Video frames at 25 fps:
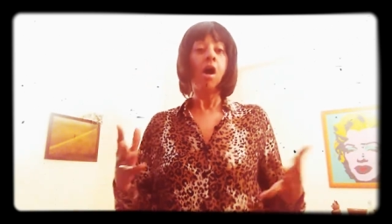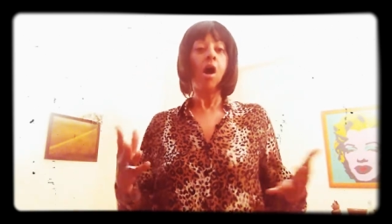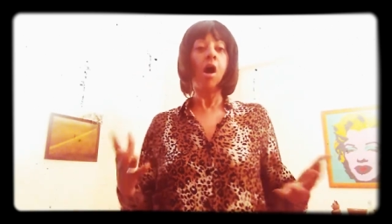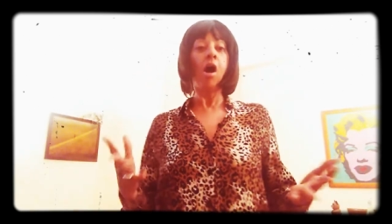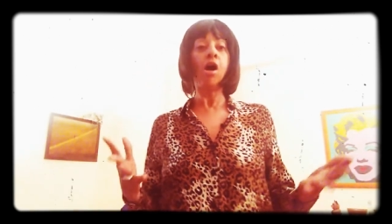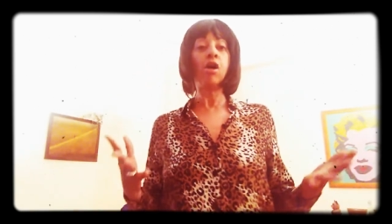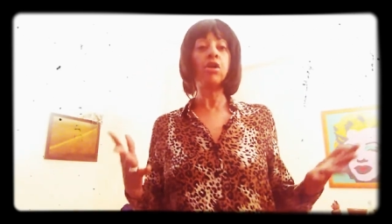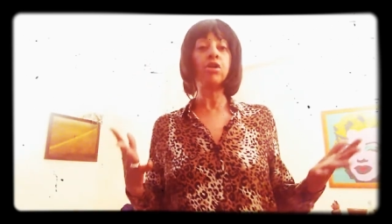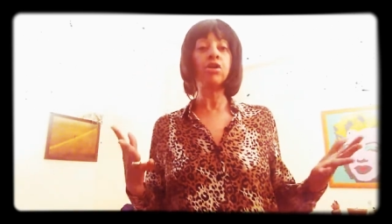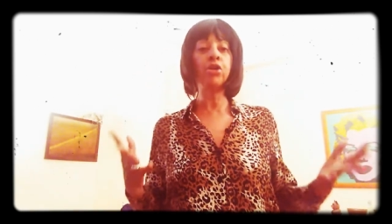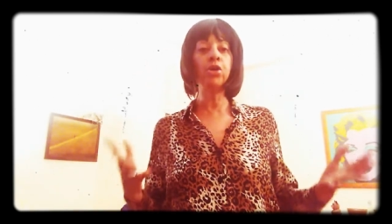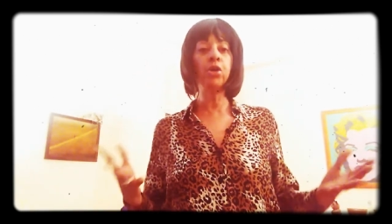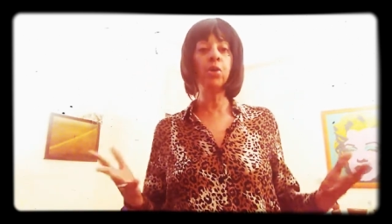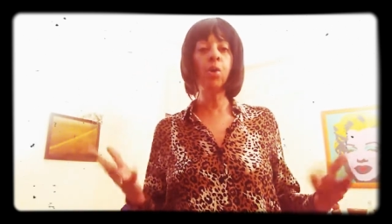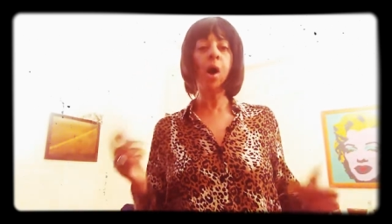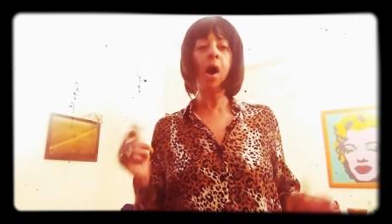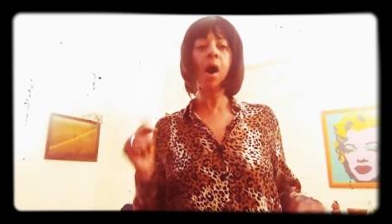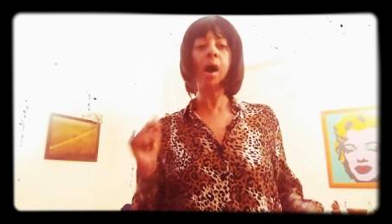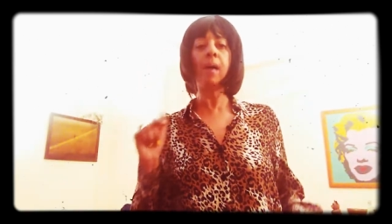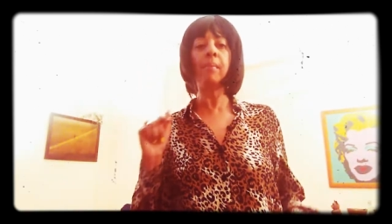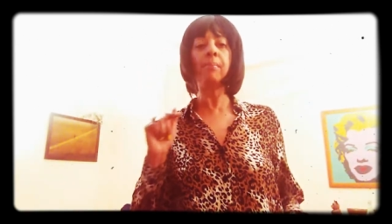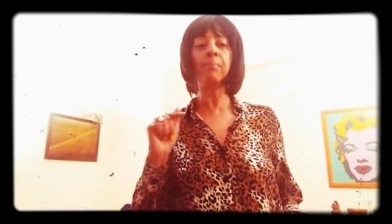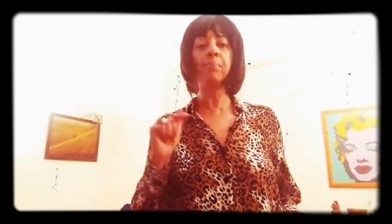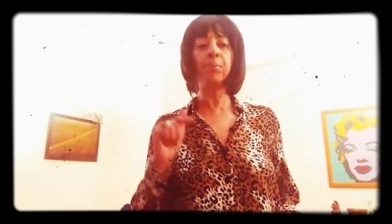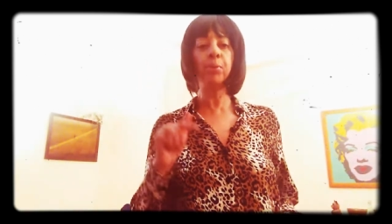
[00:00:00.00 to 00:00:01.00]
Are you
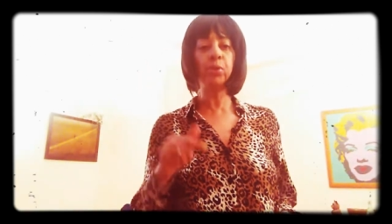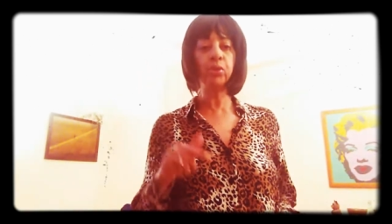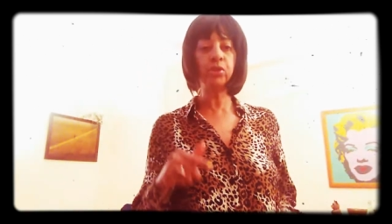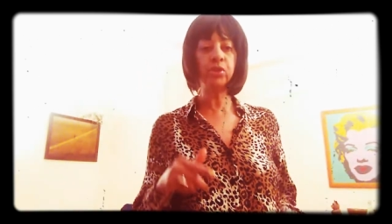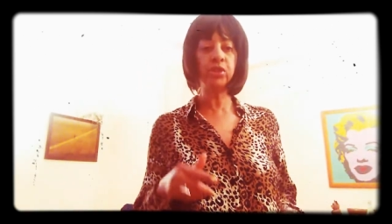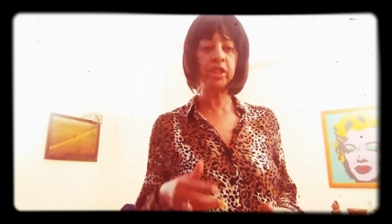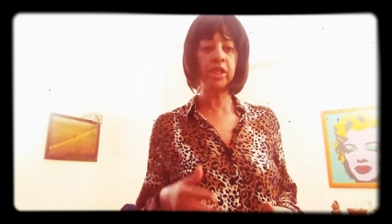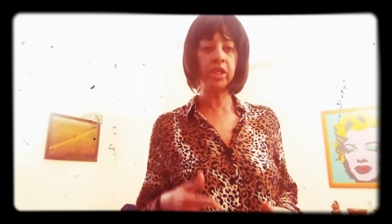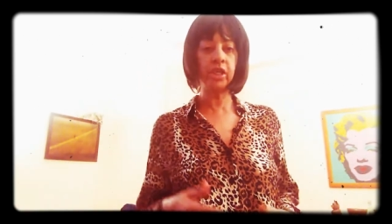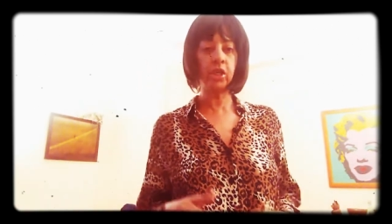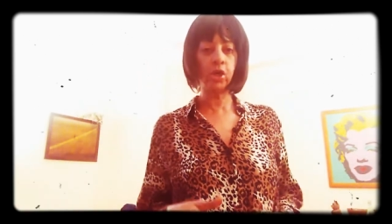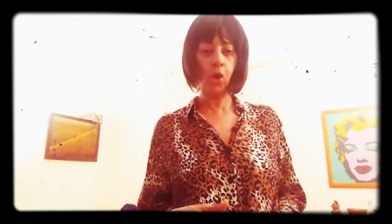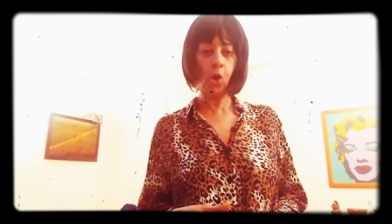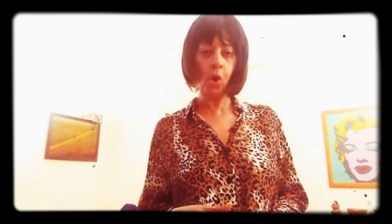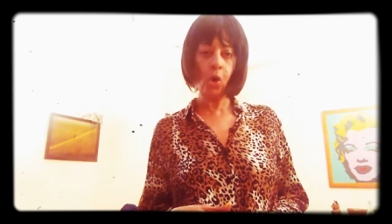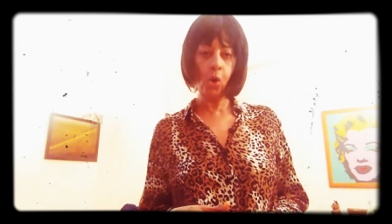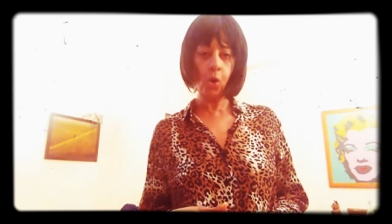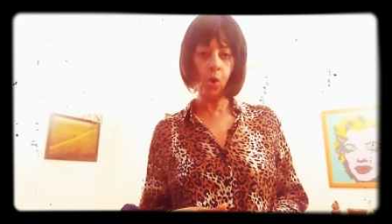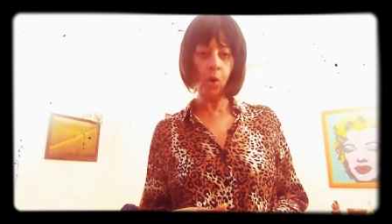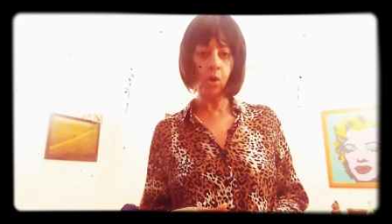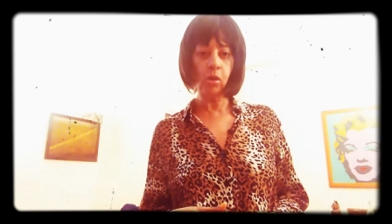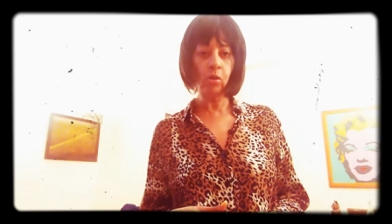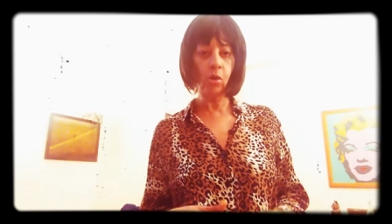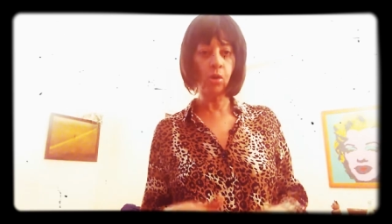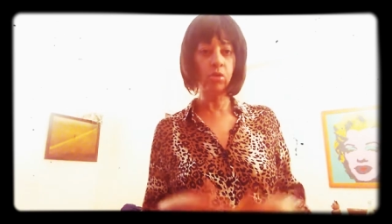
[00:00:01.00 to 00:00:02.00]
a booty
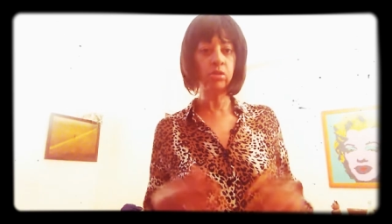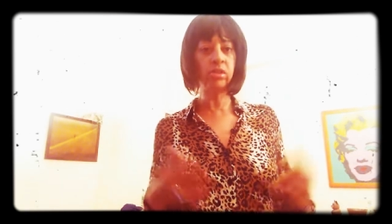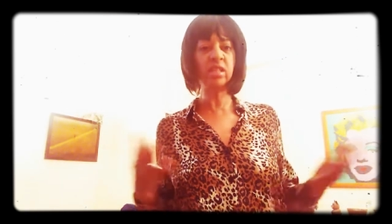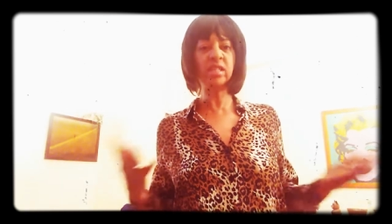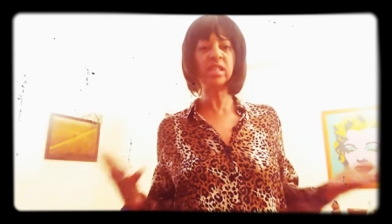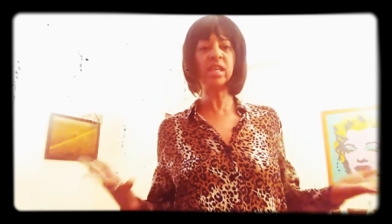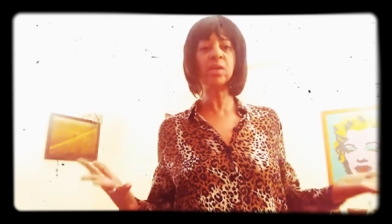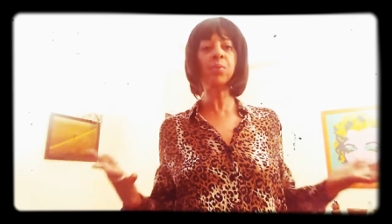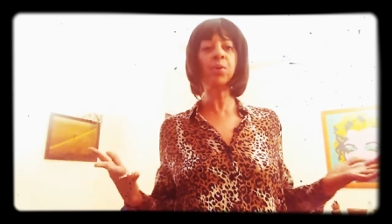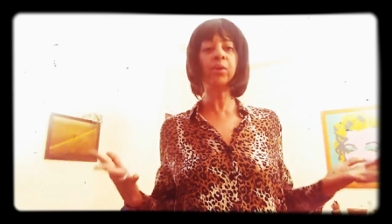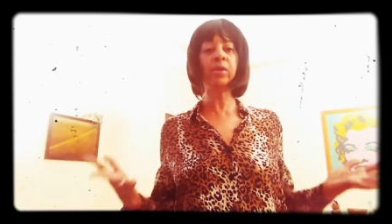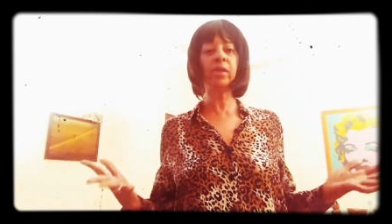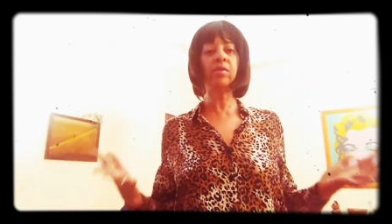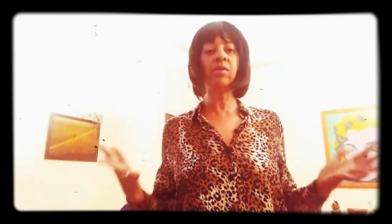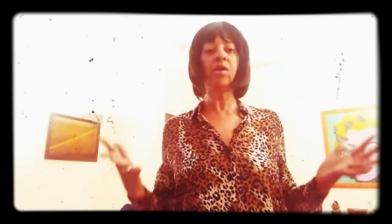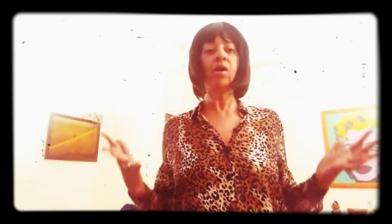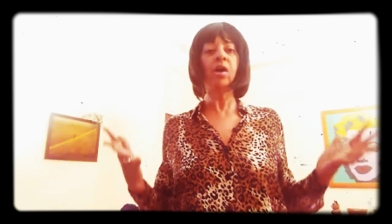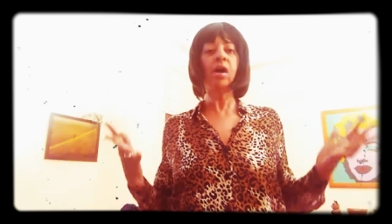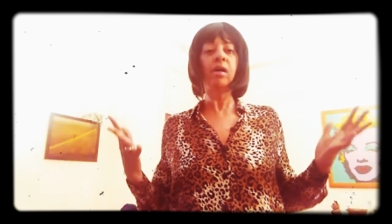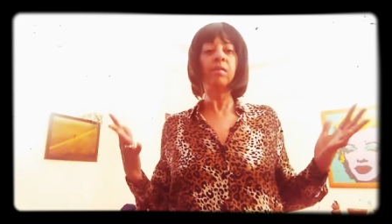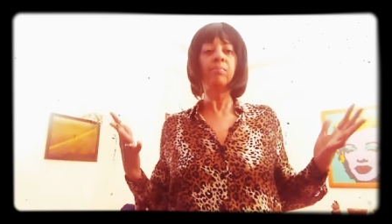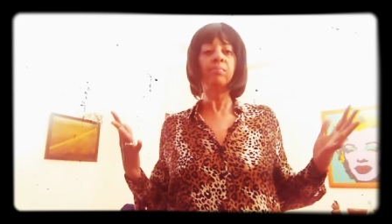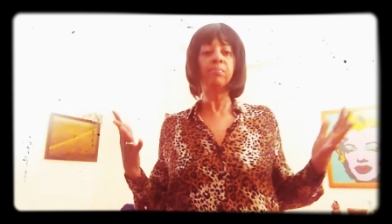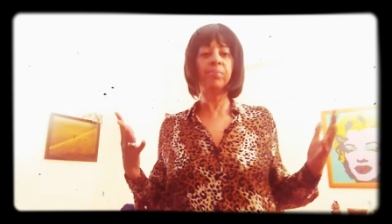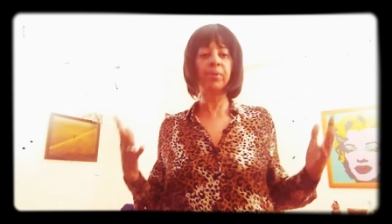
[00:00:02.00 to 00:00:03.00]
call or does he want to
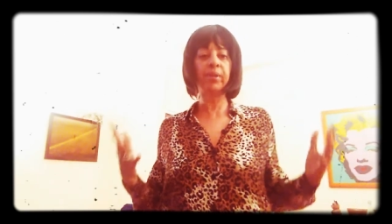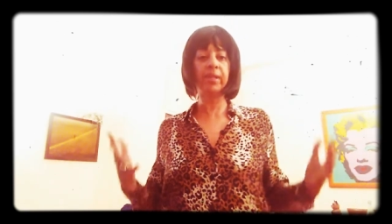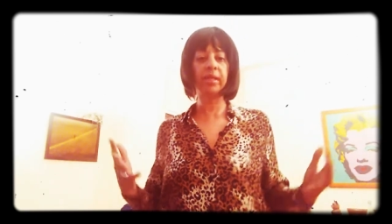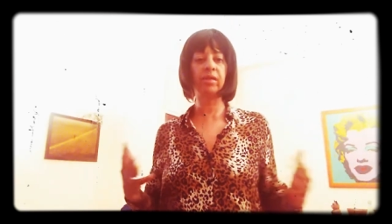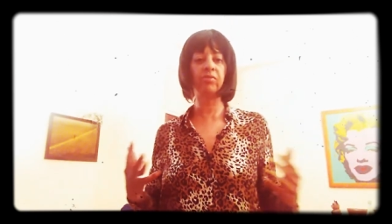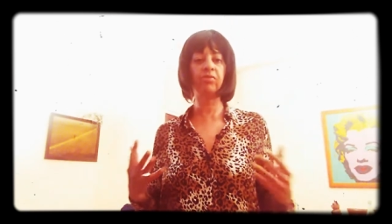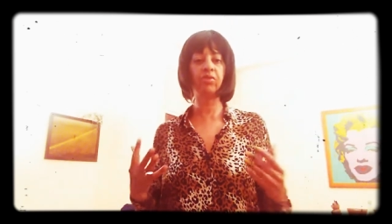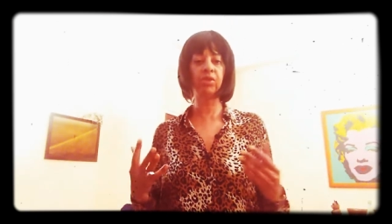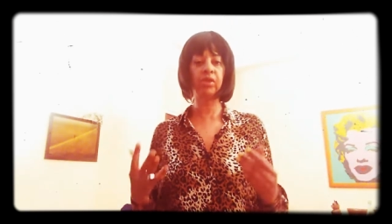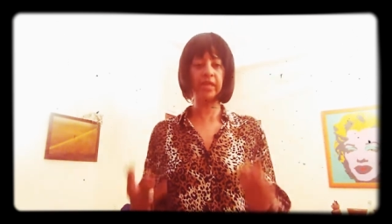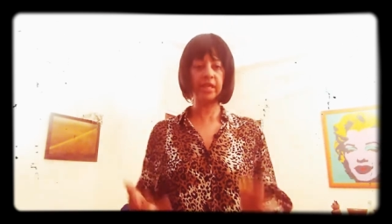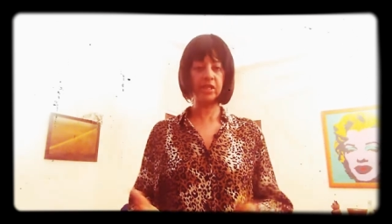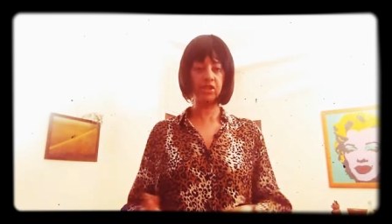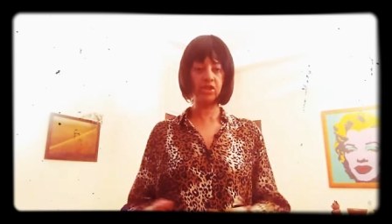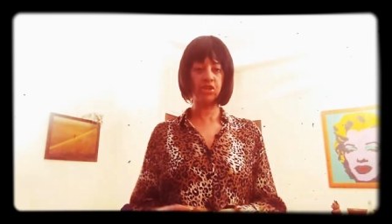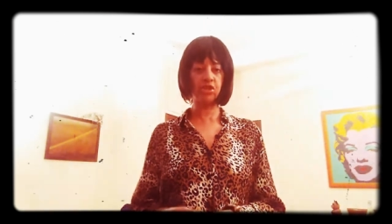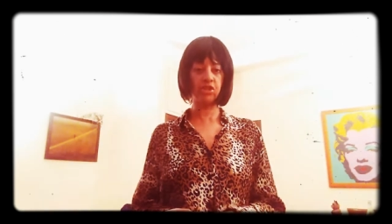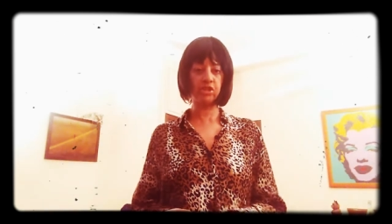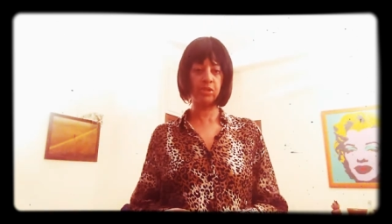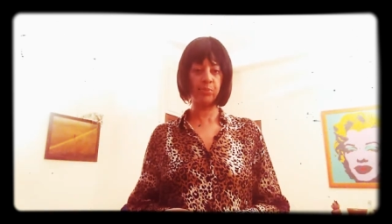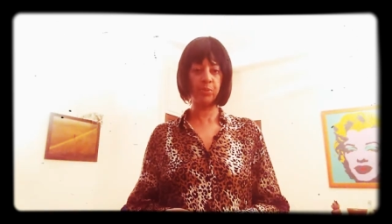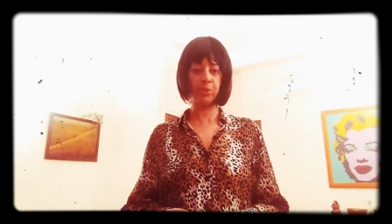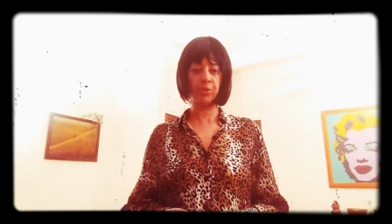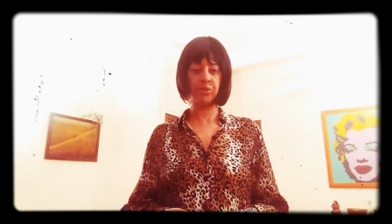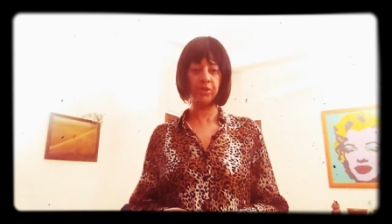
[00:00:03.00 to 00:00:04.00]
begin a
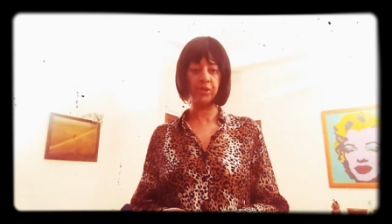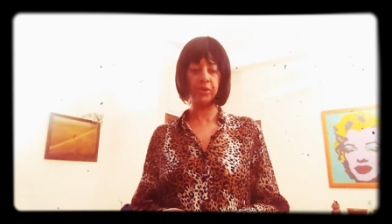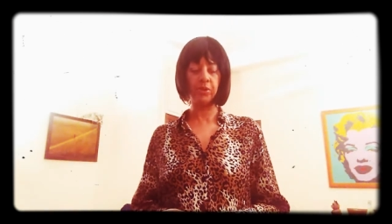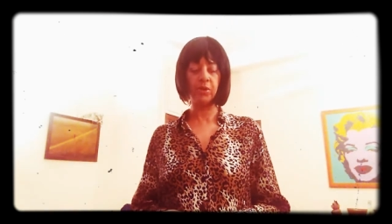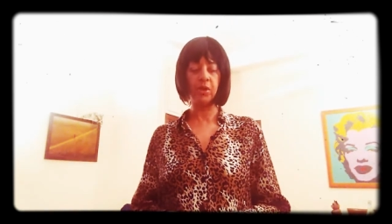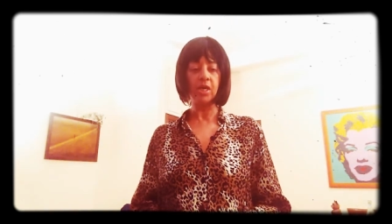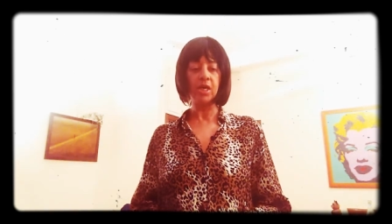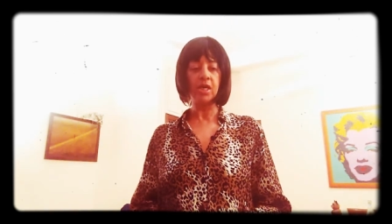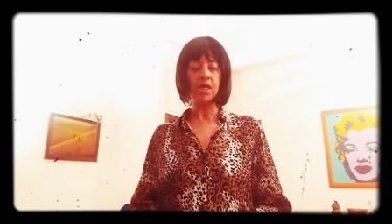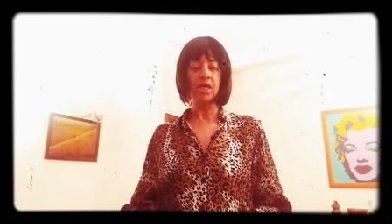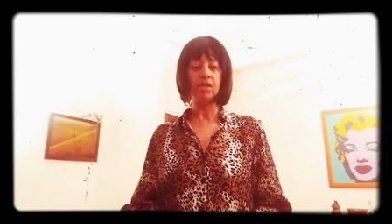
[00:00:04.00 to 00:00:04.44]
relationship with you?